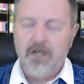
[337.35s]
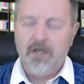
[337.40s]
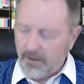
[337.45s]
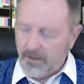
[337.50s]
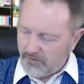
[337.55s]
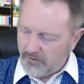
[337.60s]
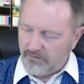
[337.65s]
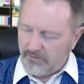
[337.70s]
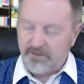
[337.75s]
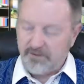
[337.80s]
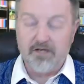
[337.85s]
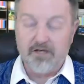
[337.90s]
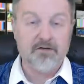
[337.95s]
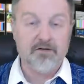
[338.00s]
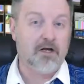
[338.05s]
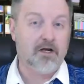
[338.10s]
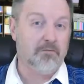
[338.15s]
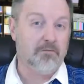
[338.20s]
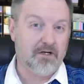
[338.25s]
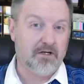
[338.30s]
I'm going to be
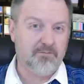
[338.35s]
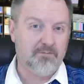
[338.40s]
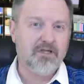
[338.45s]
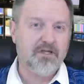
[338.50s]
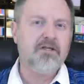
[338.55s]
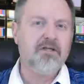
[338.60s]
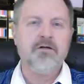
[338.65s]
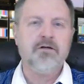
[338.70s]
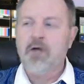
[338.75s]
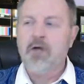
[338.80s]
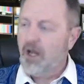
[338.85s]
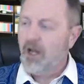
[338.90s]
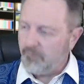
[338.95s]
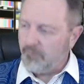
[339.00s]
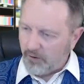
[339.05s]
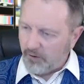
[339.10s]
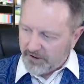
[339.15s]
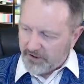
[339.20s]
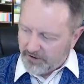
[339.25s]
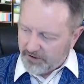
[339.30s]
giving out my opinion.
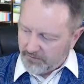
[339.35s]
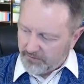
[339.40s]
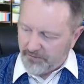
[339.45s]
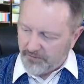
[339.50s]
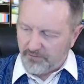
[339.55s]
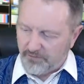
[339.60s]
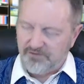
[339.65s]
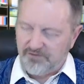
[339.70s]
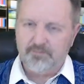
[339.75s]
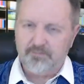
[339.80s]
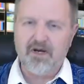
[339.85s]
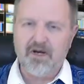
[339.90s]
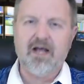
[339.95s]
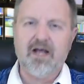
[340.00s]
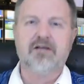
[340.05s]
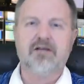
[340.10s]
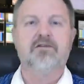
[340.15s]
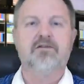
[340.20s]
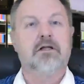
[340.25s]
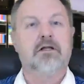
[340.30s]
I'm going to hear yours
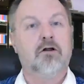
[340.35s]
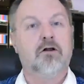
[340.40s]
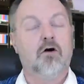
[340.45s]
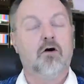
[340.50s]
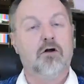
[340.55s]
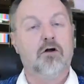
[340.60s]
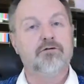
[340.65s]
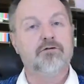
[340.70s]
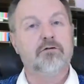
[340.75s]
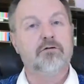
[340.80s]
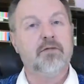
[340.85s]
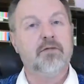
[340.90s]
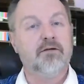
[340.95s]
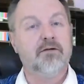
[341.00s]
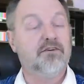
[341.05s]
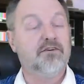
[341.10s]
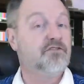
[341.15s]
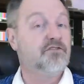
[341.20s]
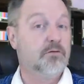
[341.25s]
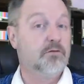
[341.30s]
back, and that'll alter
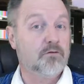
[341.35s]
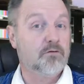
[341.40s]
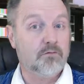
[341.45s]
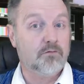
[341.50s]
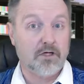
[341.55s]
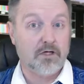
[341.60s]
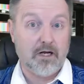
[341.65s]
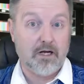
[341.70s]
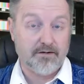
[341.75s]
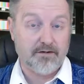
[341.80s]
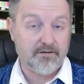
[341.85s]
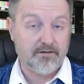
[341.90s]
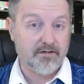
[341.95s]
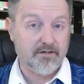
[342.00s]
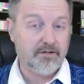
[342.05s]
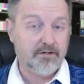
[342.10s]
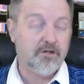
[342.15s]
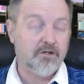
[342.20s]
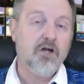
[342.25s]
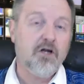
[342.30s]
maybe some of what I
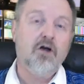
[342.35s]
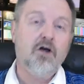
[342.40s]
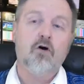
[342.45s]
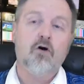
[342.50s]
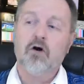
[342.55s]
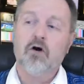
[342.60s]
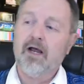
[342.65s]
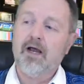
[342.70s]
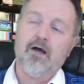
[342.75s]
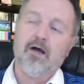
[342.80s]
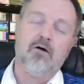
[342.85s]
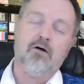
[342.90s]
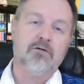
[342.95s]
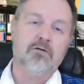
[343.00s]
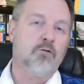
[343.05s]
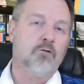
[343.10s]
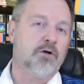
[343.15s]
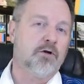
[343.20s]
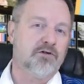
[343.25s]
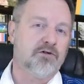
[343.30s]
think or how
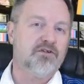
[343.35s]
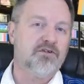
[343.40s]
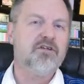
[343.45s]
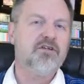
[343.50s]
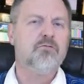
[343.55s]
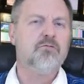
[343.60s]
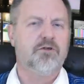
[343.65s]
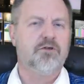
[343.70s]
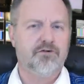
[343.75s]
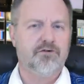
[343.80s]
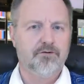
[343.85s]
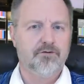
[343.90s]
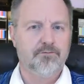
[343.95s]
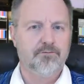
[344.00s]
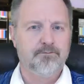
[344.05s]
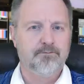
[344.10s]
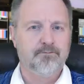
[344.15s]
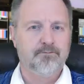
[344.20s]
I'm going to deal with you.